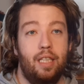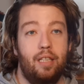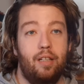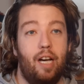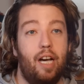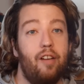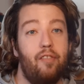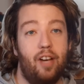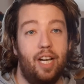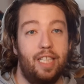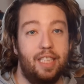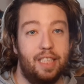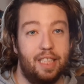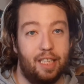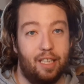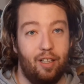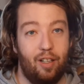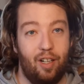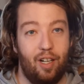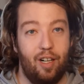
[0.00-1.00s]
events
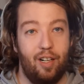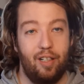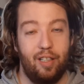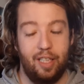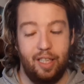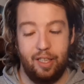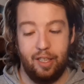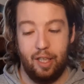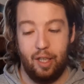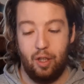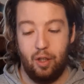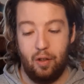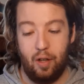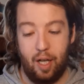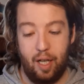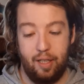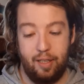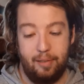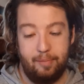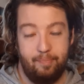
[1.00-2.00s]
occur.
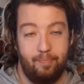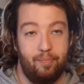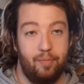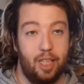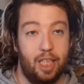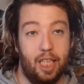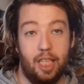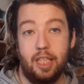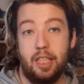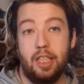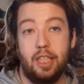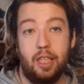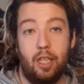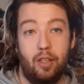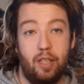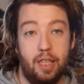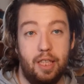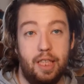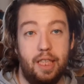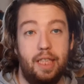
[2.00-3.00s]
The
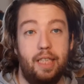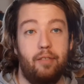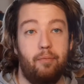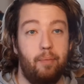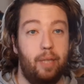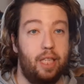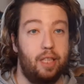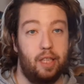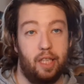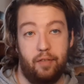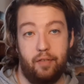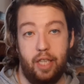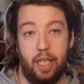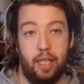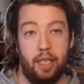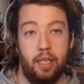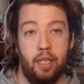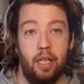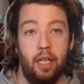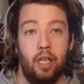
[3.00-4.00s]
uncertainty of me
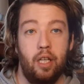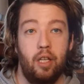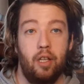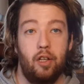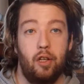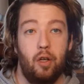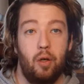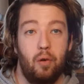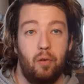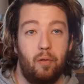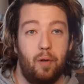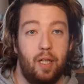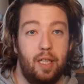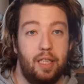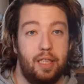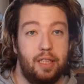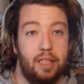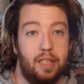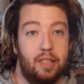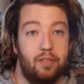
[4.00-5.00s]
living
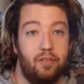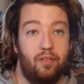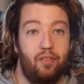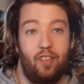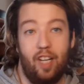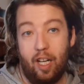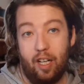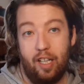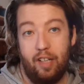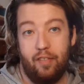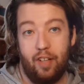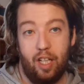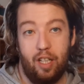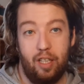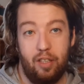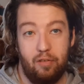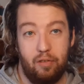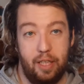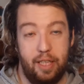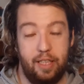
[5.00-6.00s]
was very, very
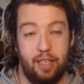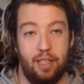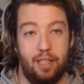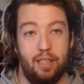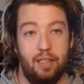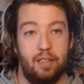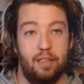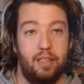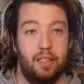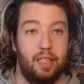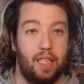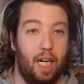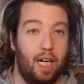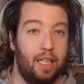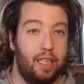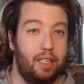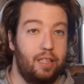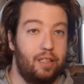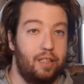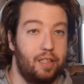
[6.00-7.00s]
real.
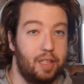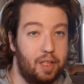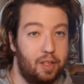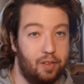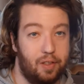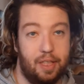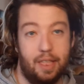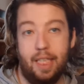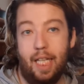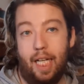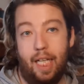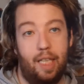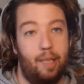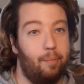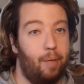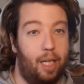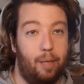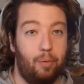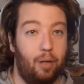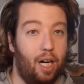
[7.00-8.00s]
Doctors were saying
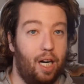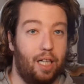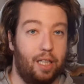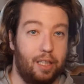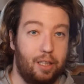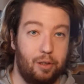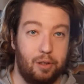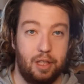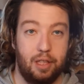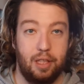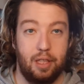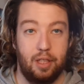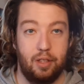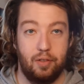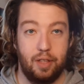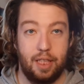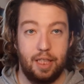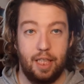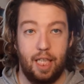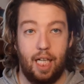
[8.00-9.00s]
my prognosis
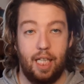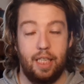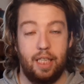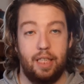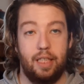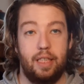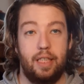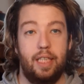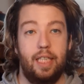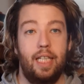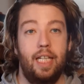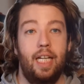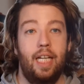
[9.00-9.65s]
was not good